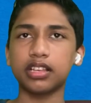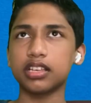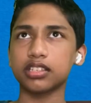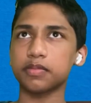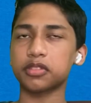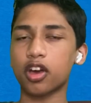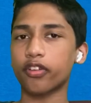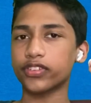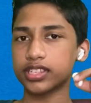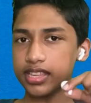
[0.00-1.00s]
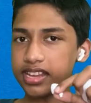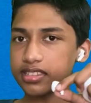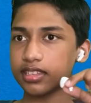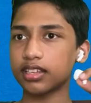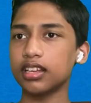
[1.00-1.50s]
some sort of a
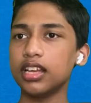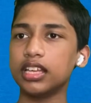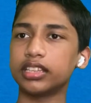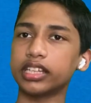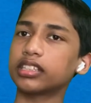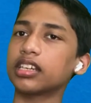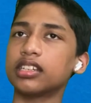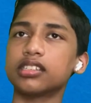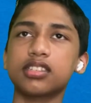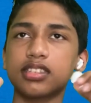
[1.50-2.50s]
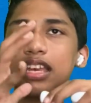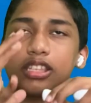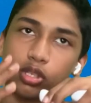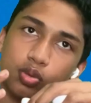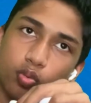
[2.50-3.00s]
sensor that can
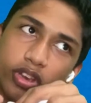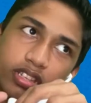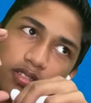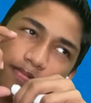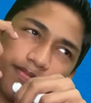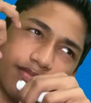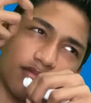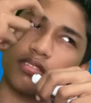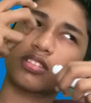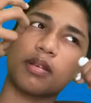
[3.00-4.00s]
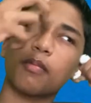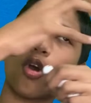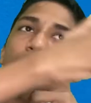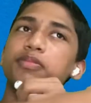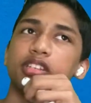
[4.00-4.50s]
sense when some
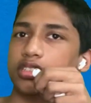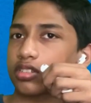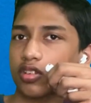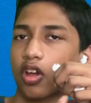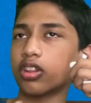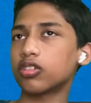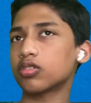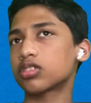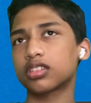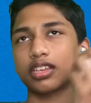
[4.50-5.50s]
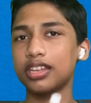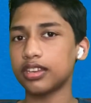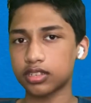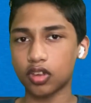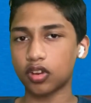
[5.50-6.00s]
object is on it or skin
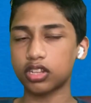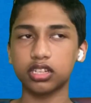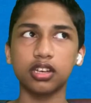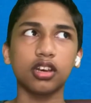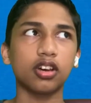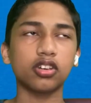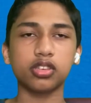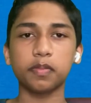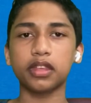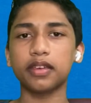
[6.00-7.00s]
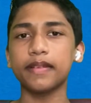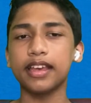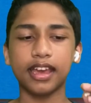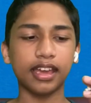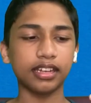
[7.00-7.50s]
is on it or something.
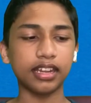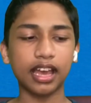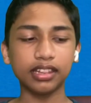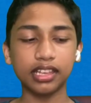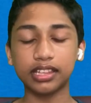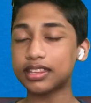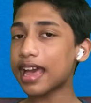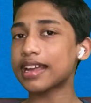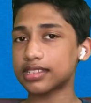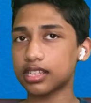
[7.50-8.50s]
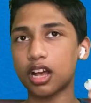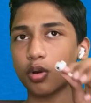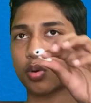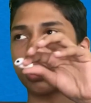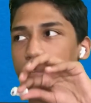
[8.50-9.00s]
And I think that's
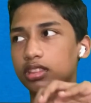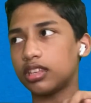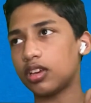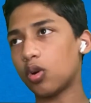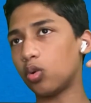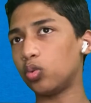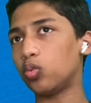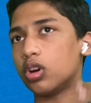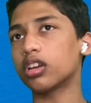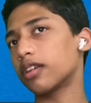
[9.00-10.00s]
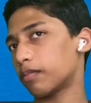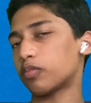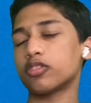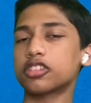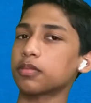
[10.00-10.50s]
how the whole working
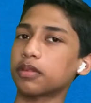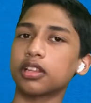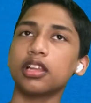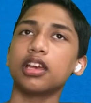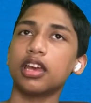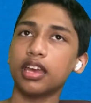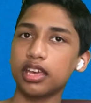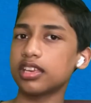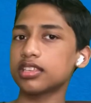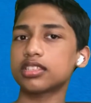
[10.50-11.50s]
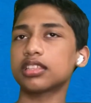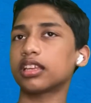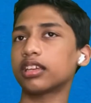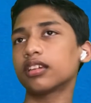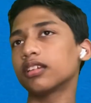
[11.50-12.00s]
principle is,
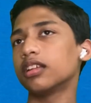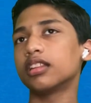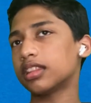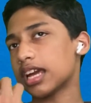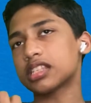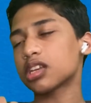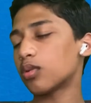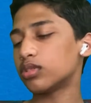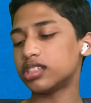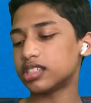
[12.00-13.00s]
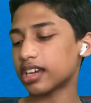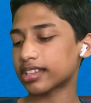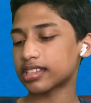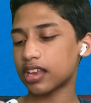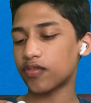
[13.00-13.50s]
like that's how it
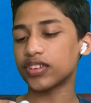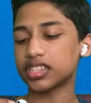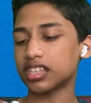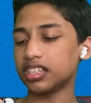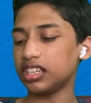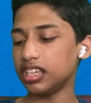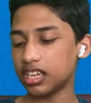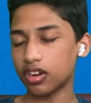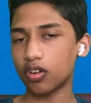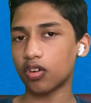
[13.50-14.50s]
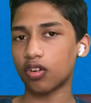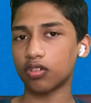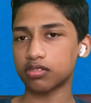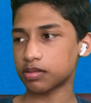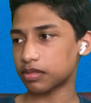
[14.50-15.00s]
detects if it's an ear or
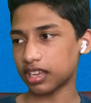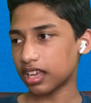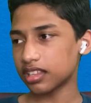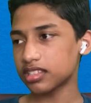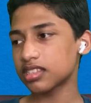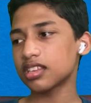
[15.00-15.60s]
something else.